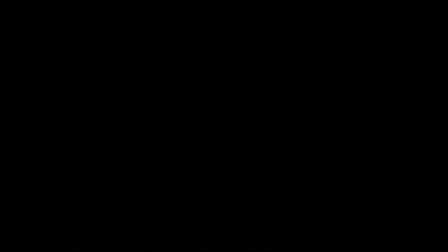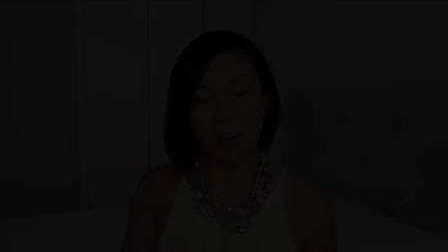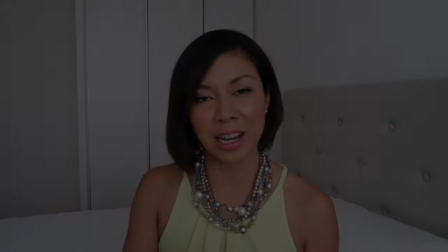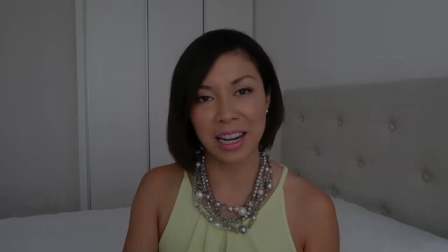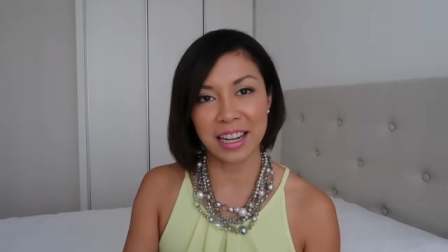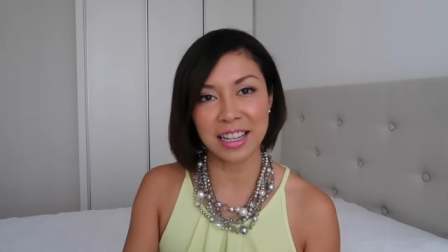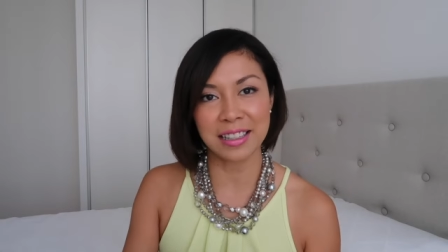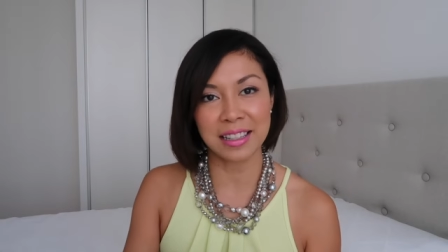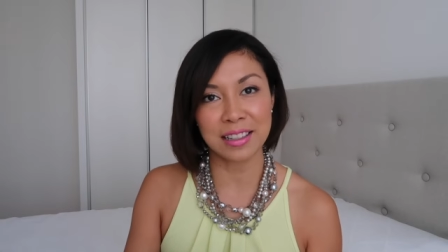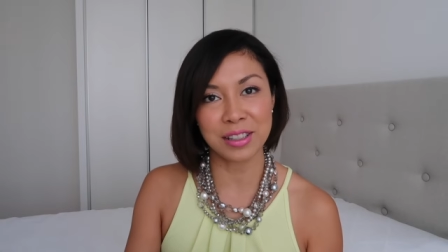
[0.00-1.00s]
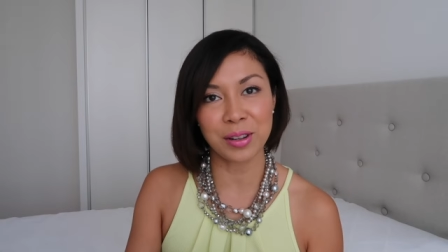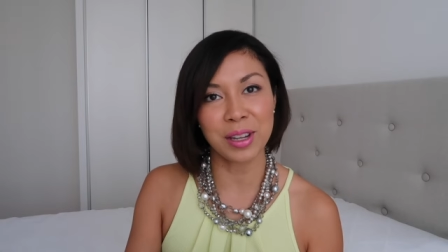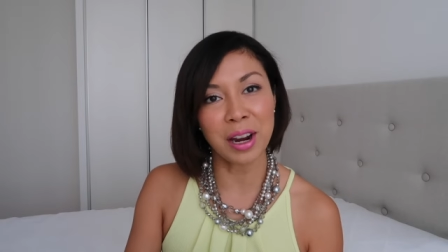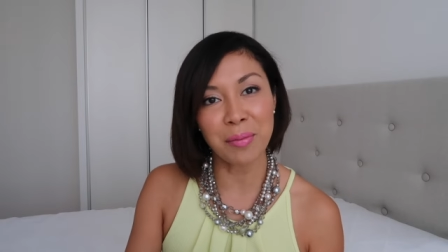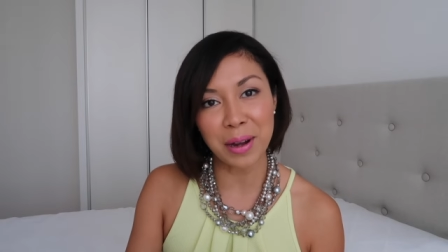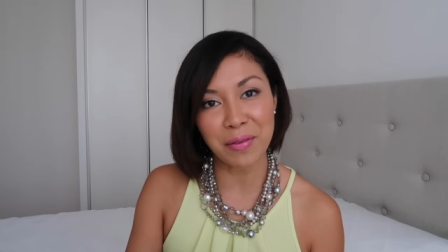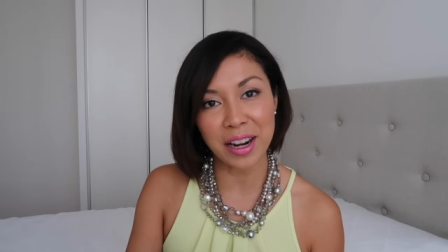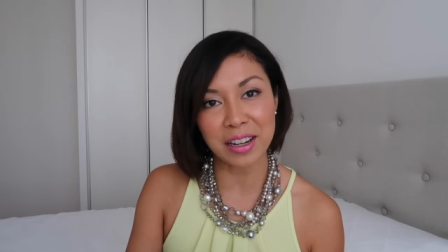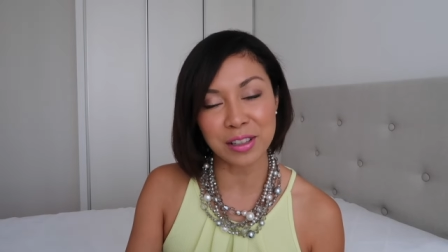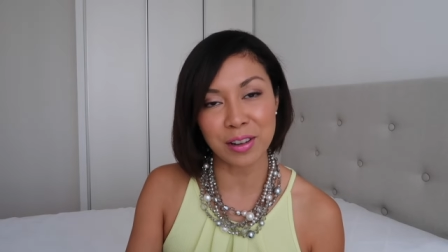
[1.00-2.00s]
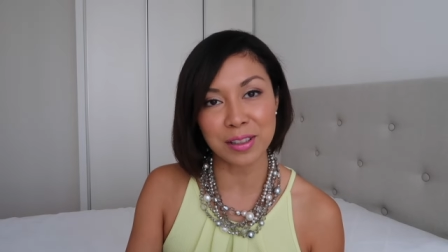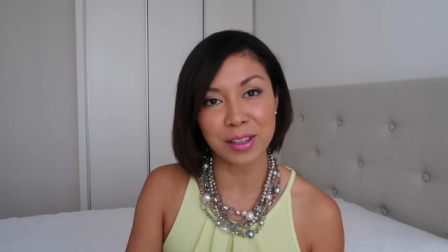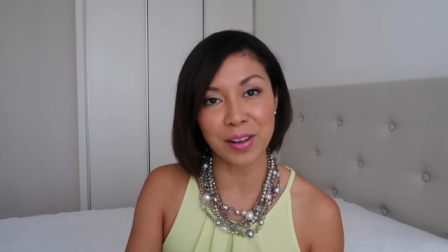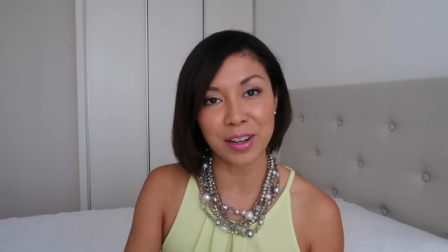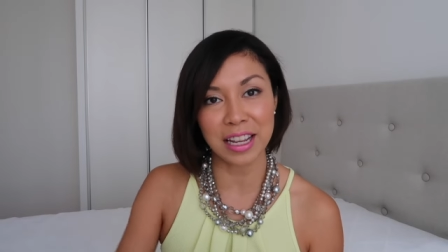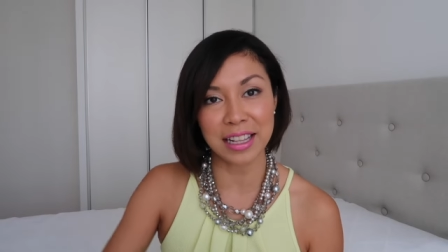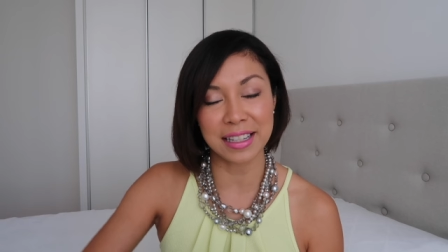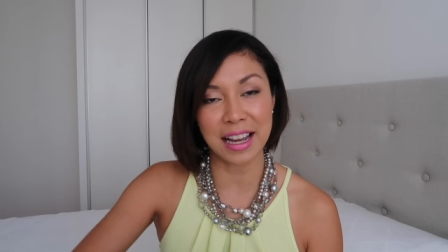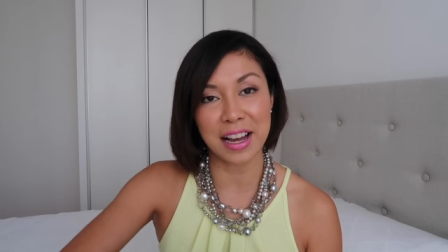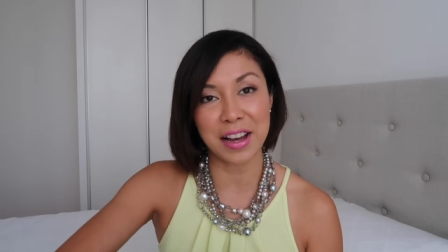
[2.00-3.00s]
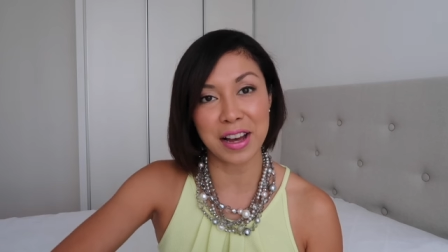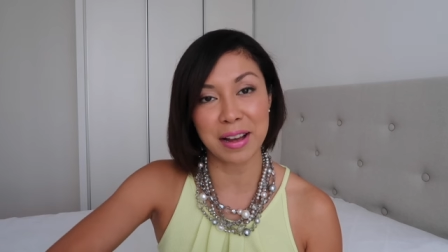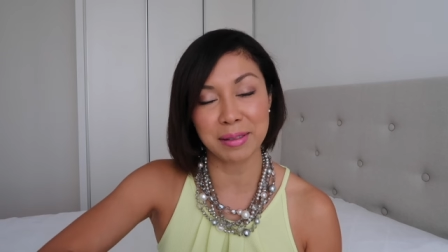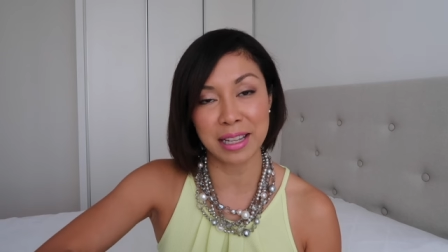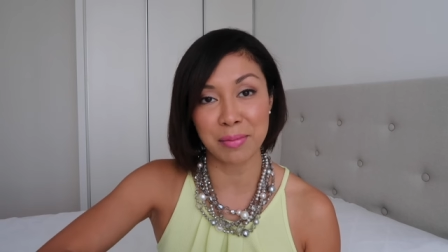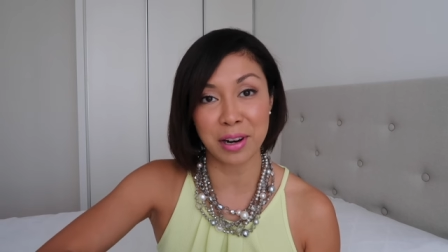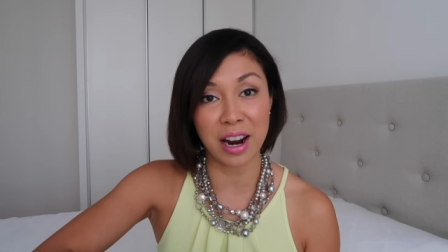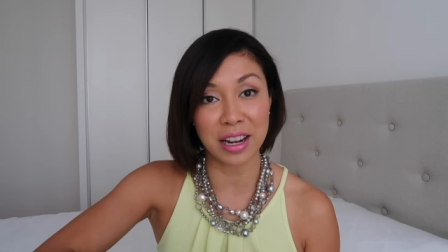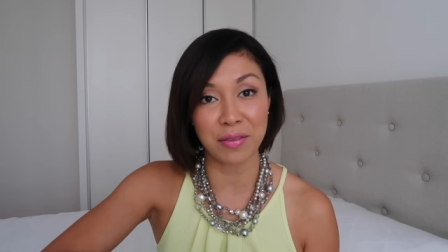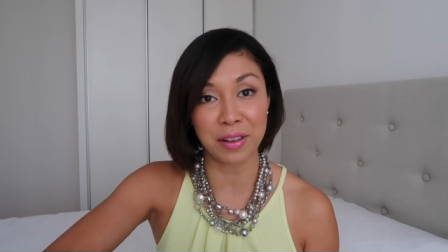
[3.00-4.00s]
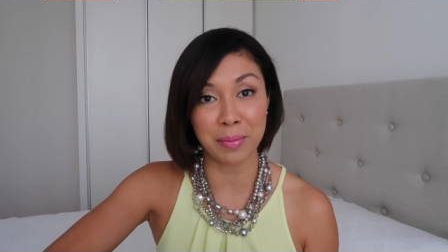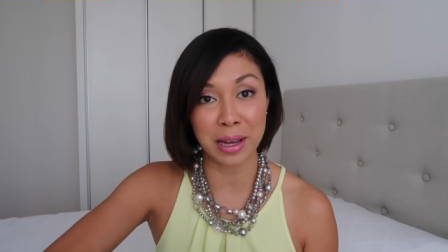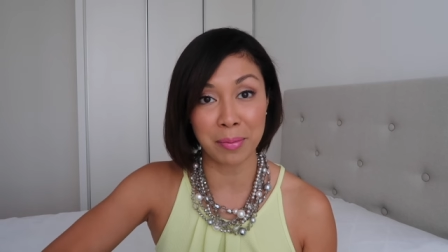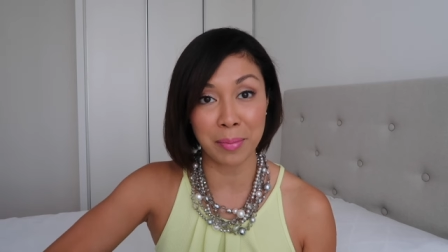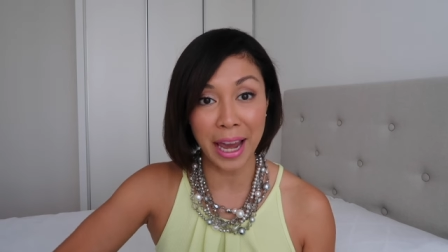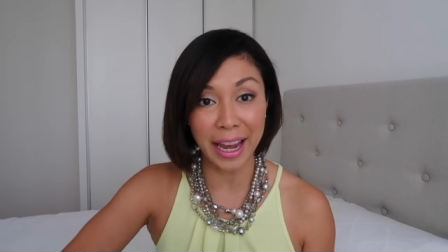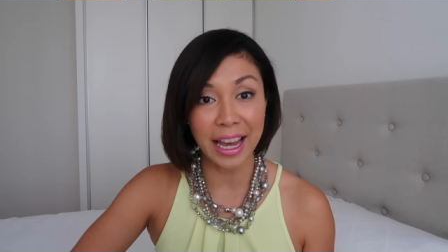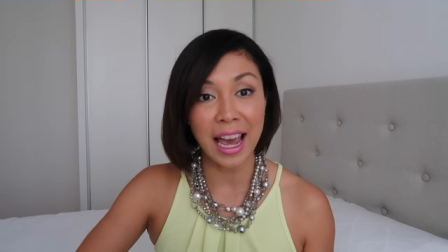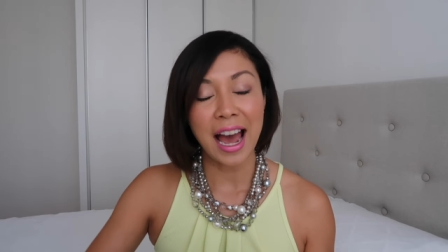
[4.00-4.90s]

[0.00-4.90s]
Okay ladies, so here are my final thoughts on this uh, Stella McCartney Falabella bag.